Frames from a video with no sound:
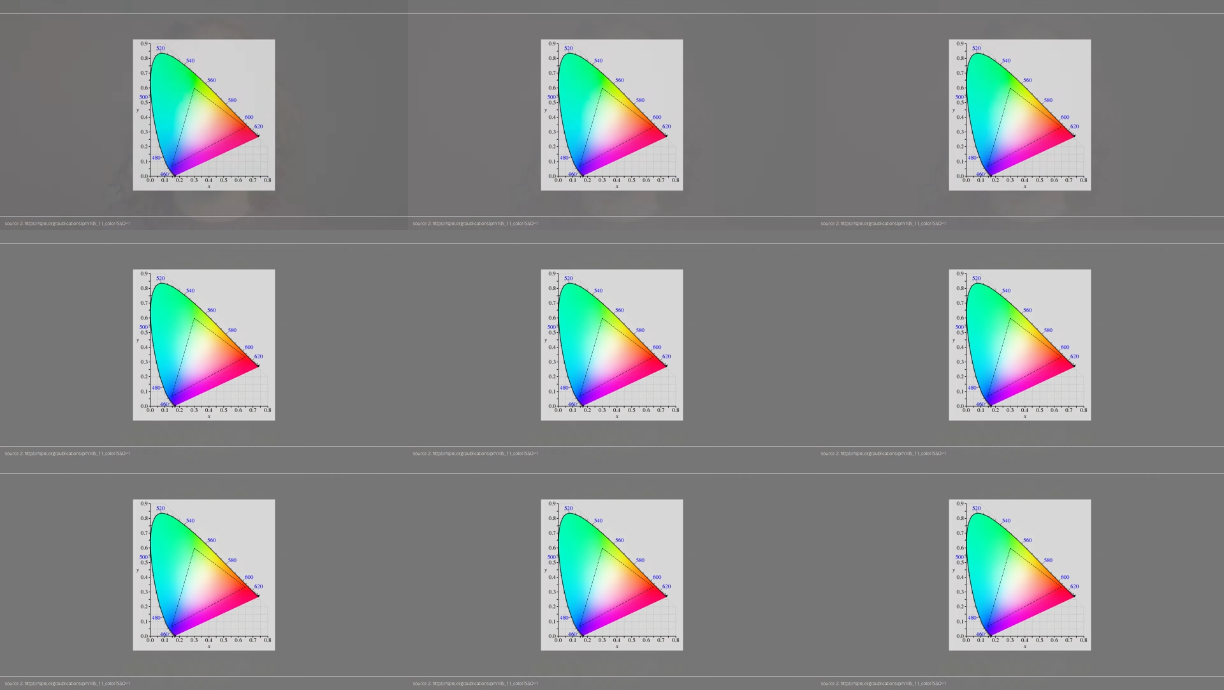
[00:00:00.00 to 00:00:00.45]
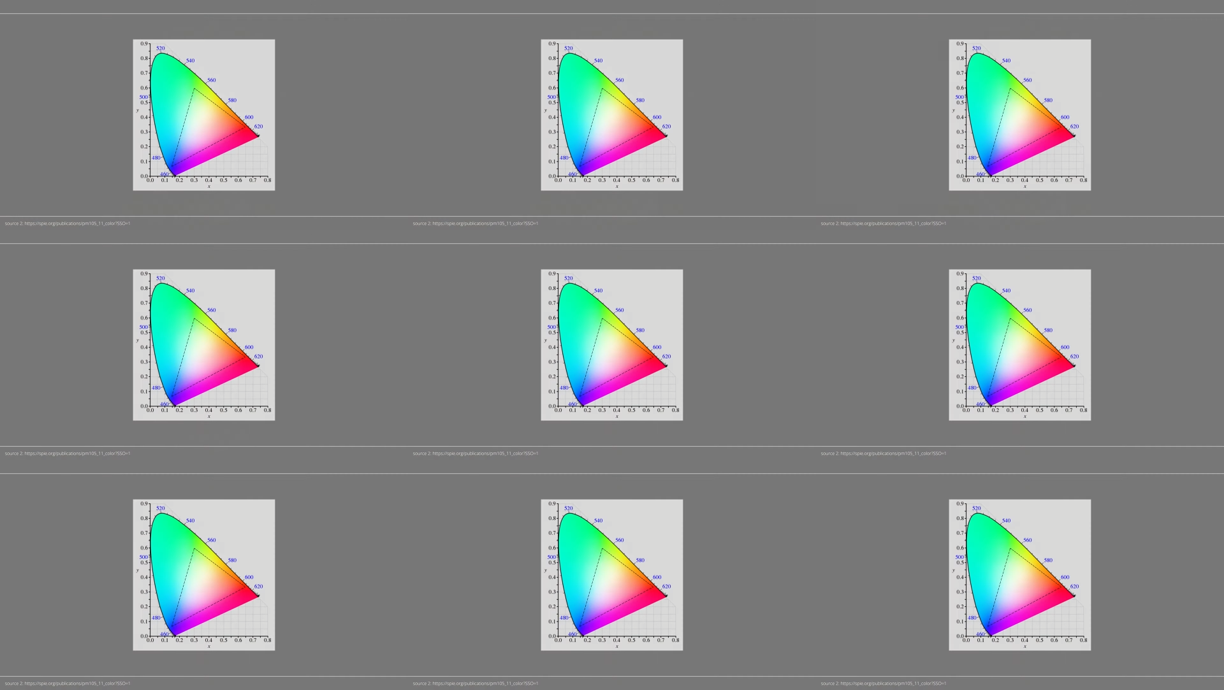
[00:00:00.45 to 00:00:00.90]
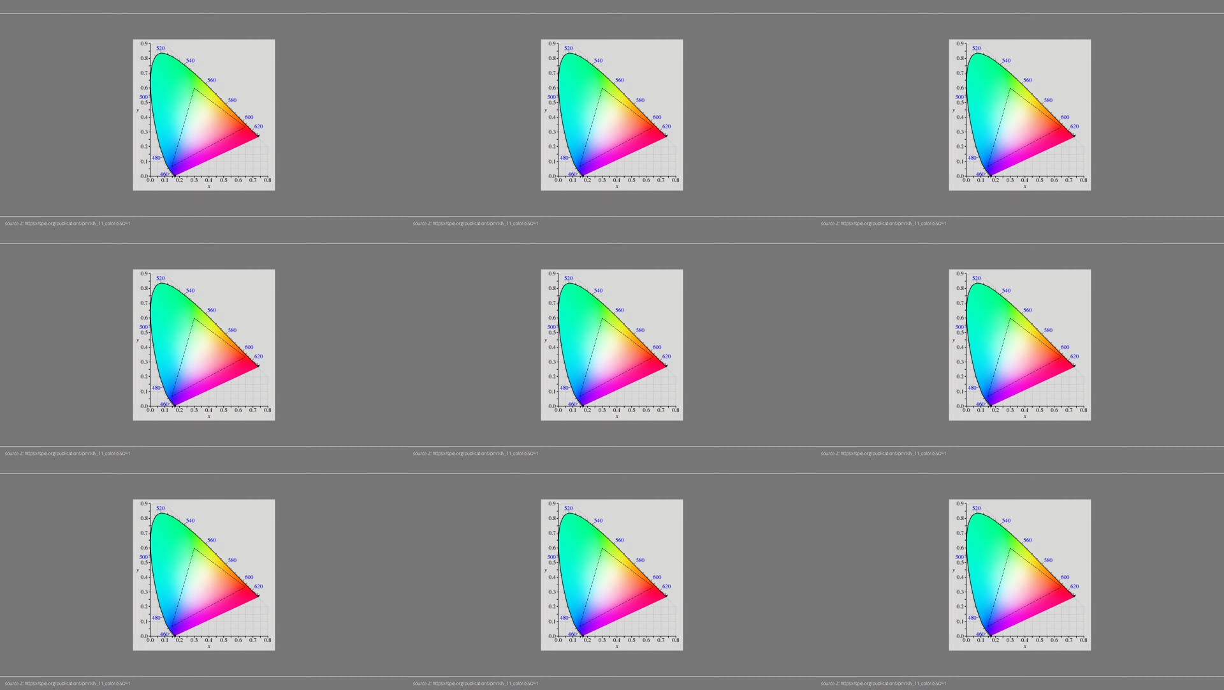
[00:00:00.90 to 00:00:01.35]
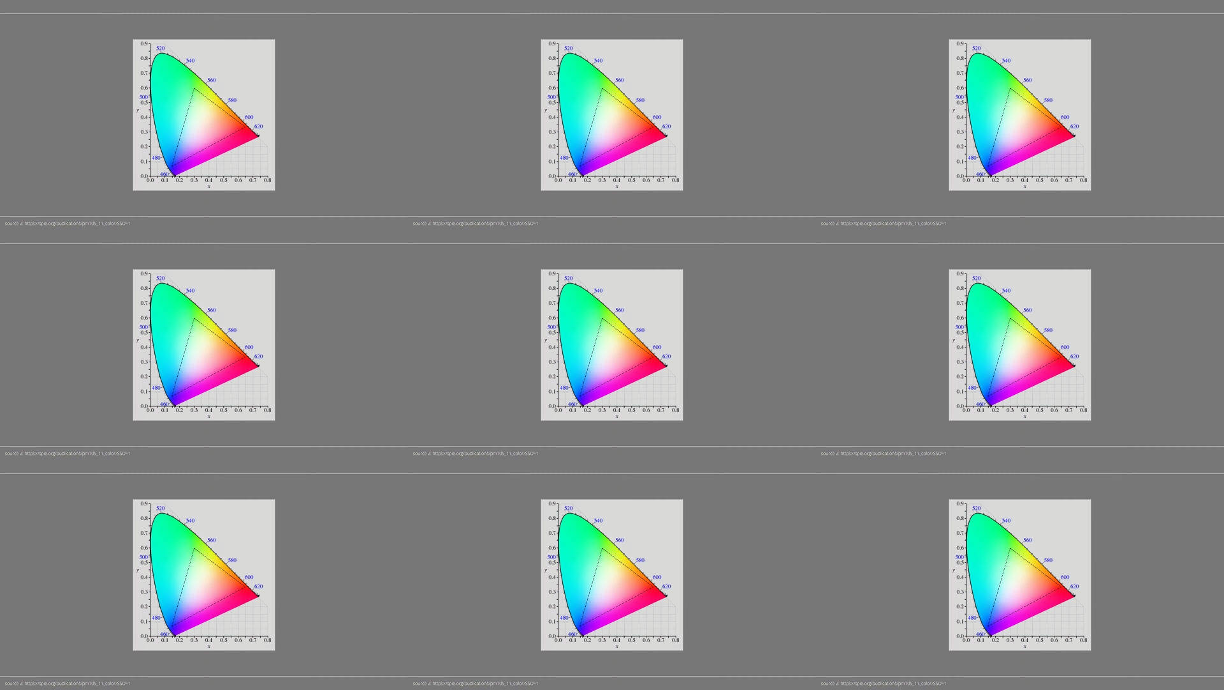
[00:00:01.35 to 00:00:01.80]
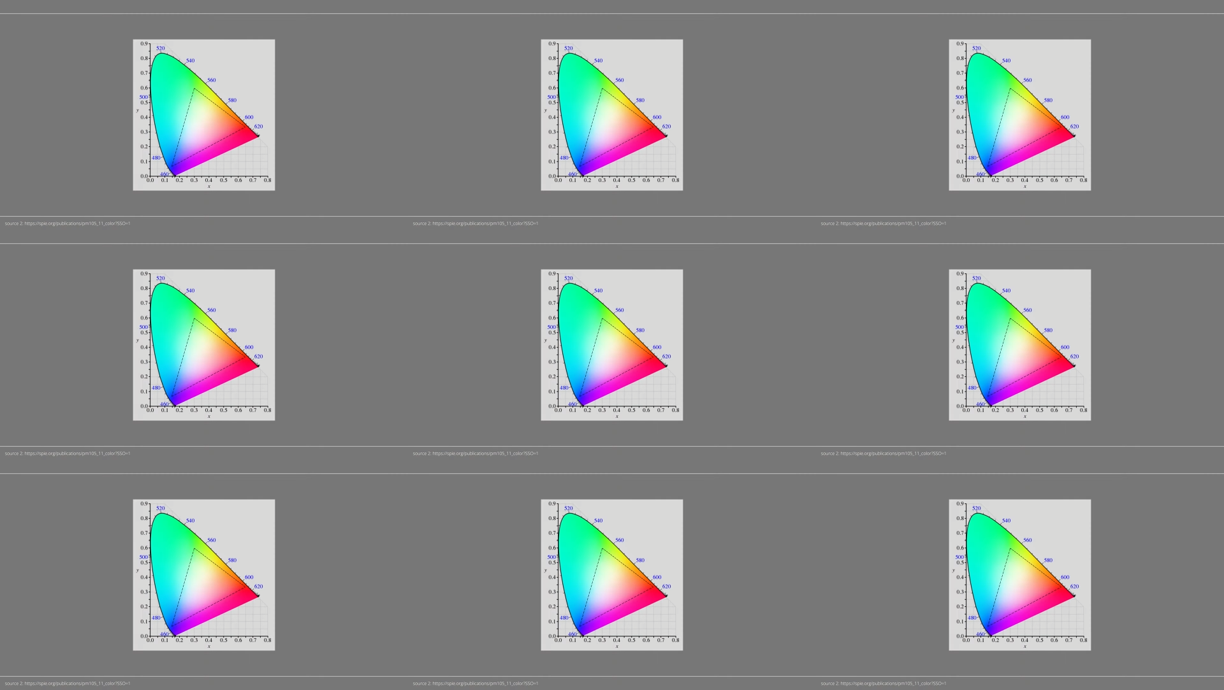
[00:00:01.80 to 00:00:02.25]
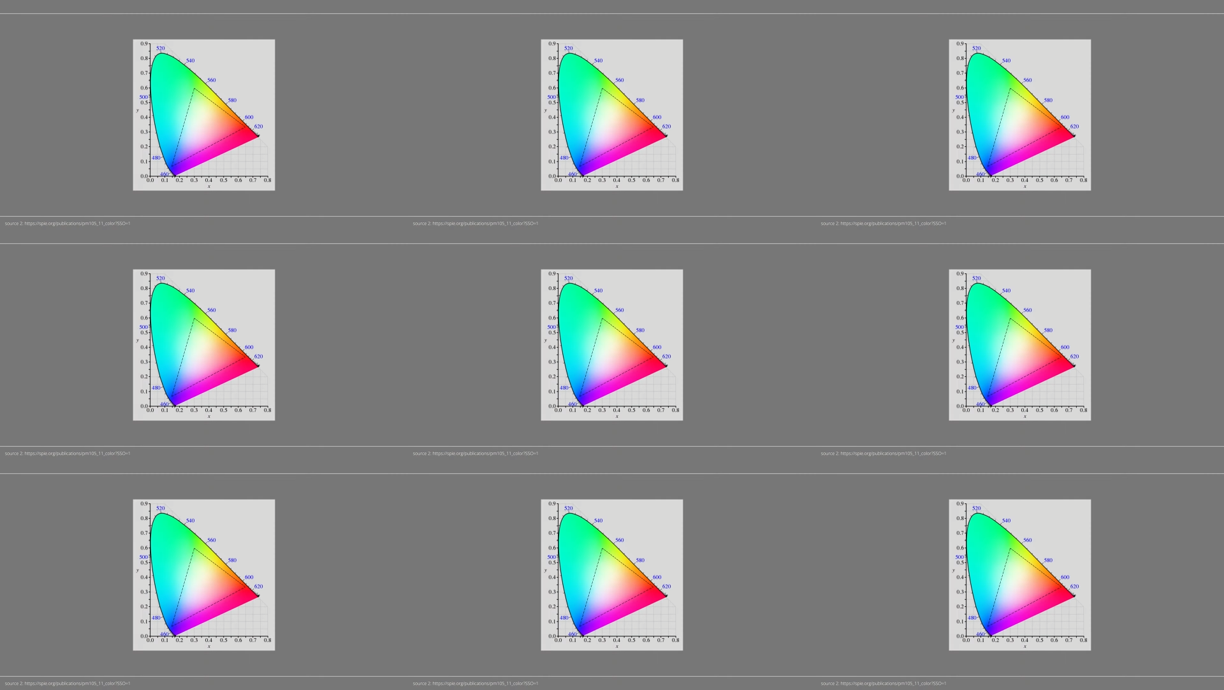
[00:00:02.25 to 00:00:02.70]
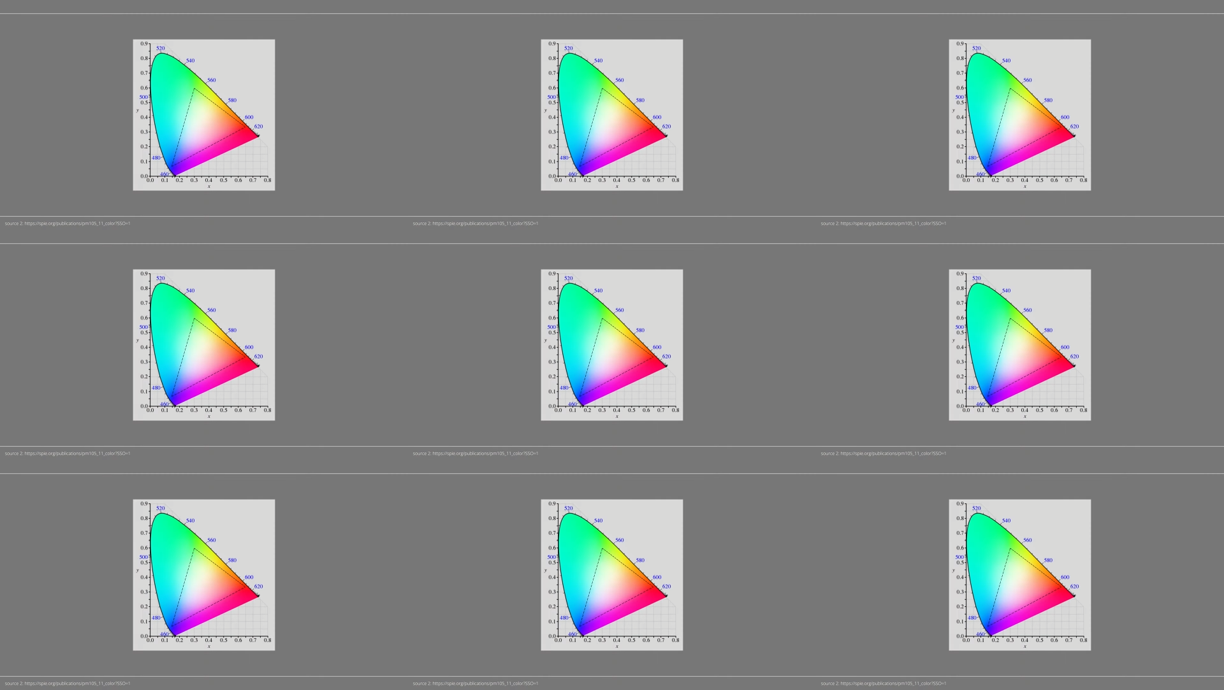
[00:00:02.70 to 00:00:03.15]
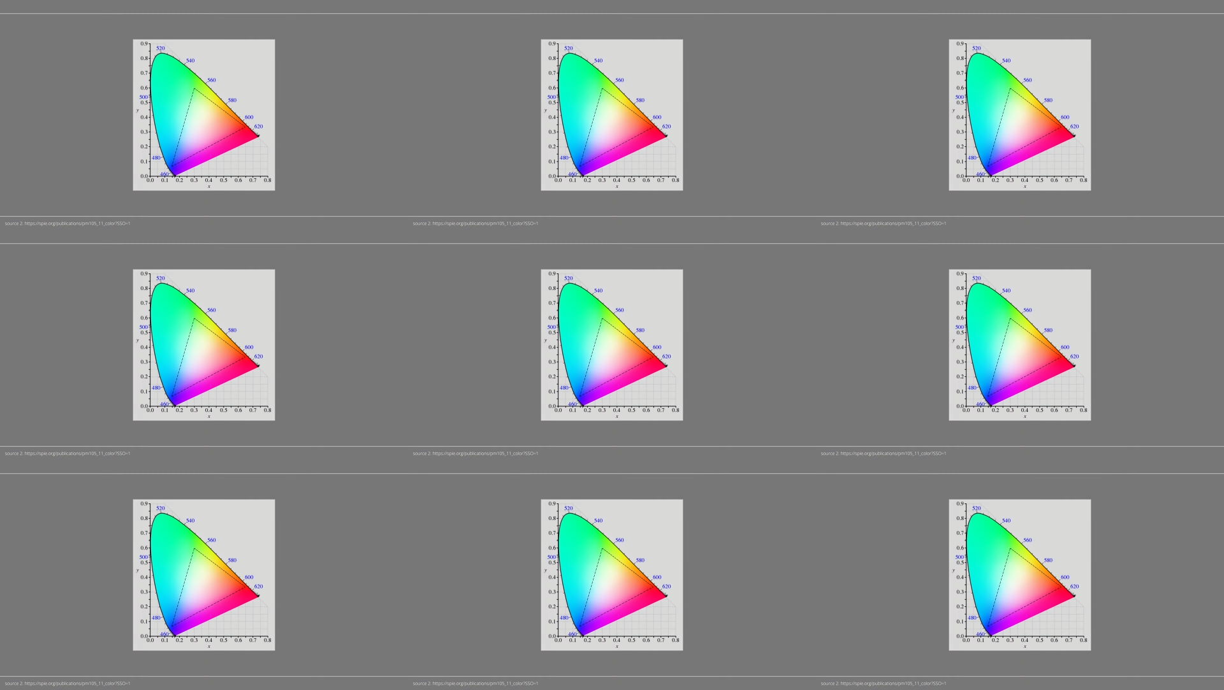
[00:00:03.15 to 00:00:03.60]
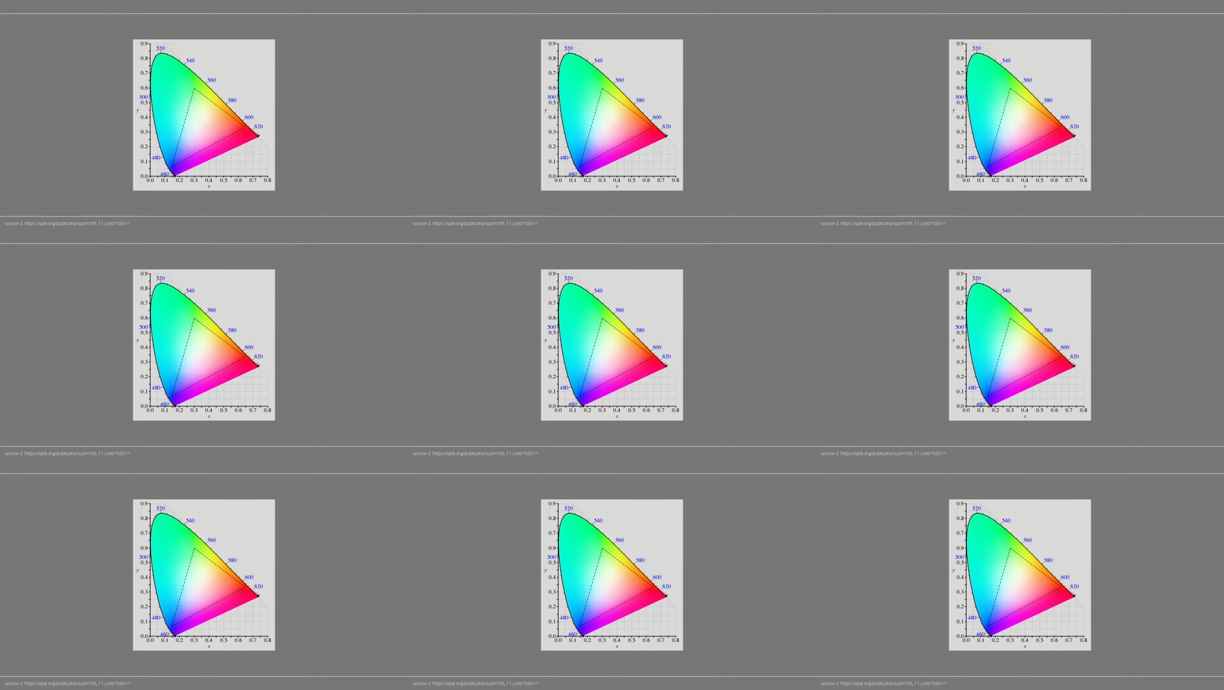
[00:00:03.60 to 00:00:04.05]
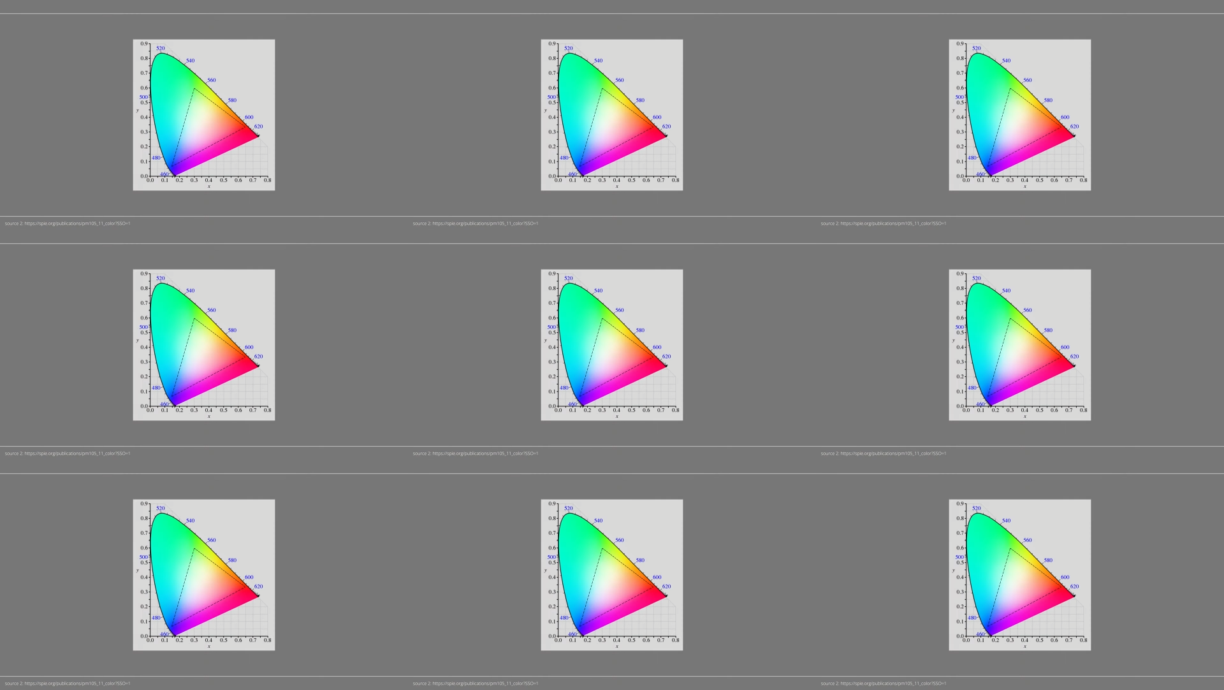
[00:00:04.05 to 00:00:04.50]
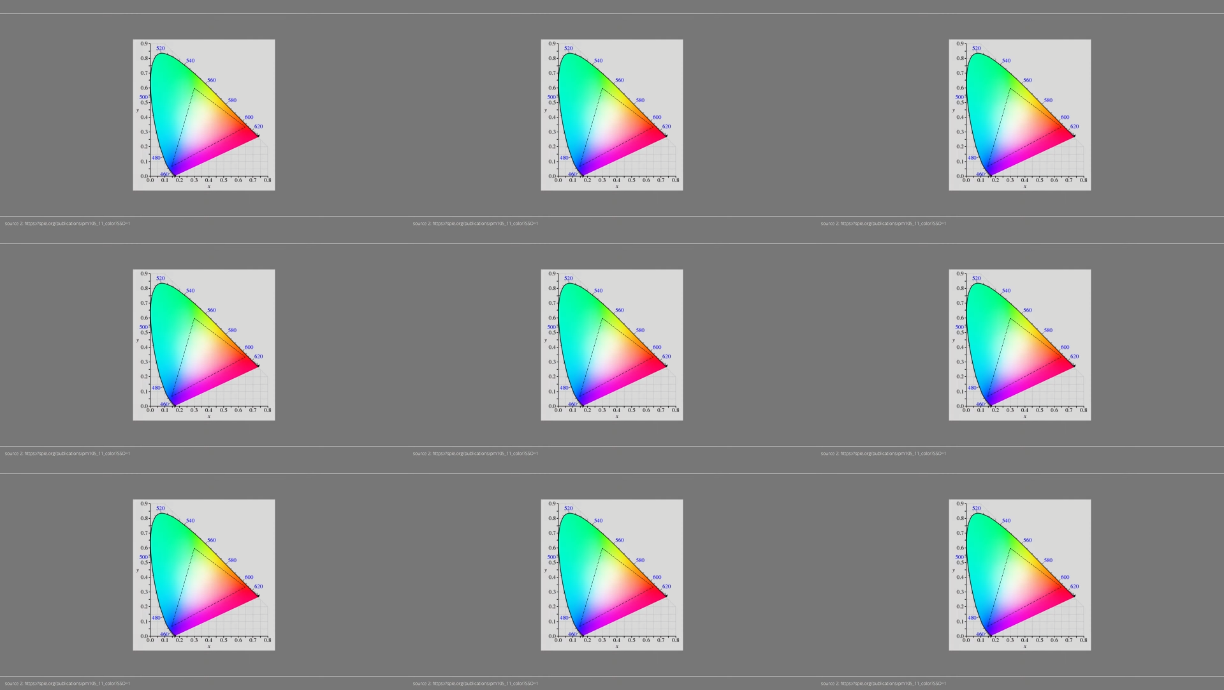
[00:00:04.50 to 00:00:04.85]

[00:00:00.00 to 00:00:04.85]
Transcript: [unreadable: no face in view]